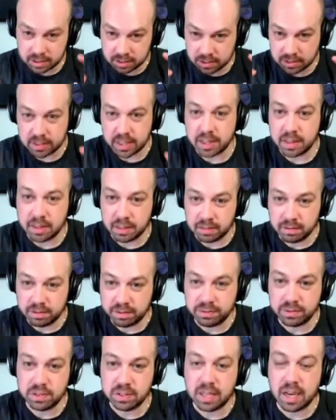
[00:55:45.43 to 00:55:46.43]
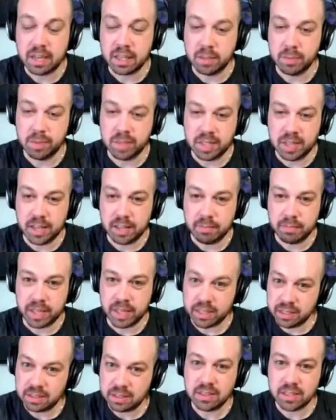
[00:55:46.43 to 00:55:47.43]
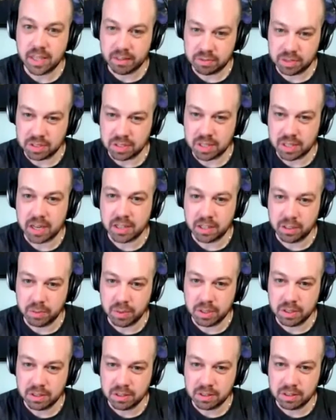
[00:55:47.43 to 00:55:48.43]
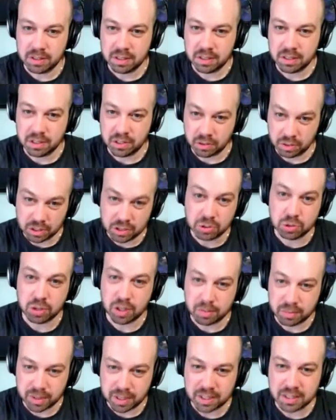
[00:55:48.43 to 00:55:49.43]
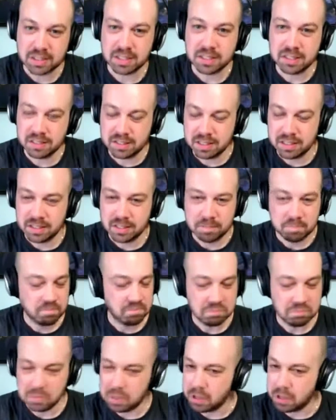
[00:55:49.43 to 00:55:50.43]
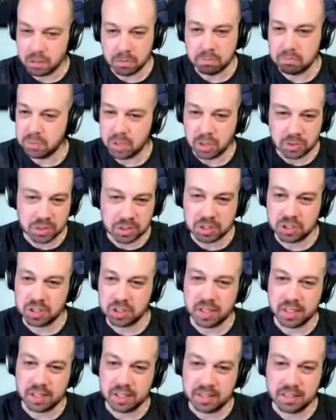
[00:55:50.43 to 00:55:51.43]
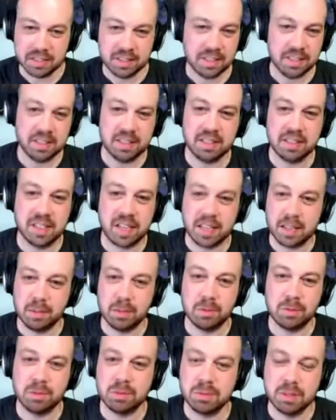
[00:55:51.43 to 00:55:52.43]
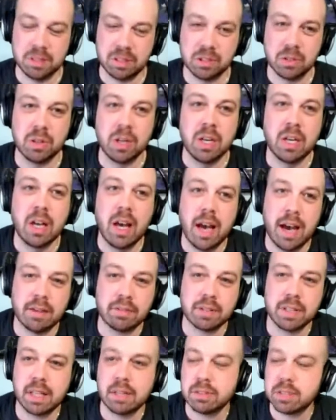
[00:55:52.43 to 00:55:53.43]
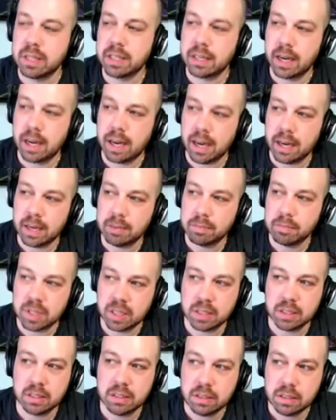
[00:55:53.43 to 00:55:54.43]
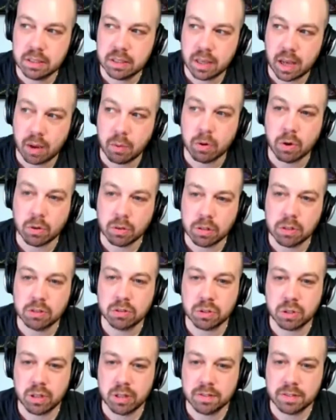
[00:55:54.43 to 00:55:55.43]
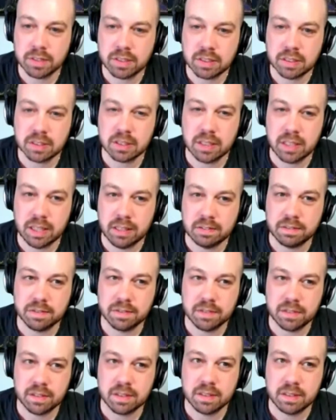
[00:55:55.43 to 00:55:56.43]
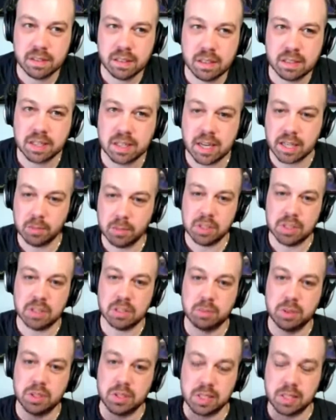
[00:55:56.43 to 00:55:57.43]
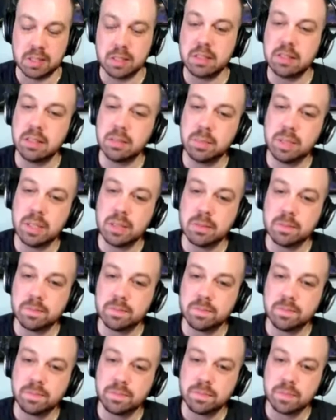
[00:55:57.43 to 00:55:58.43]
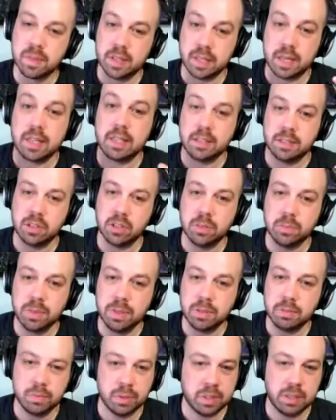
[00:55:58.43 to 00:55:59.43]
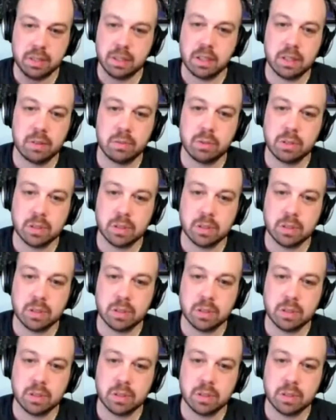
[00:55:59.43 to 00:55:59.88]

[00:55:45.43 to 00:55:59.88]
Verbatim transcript: and set the document name, that it saves the document you know, in Dropbox, and no, no such thing. The wow. document was so. After that, I was like, I'm done. I will only use Office if a document is presented to me that I need to open. But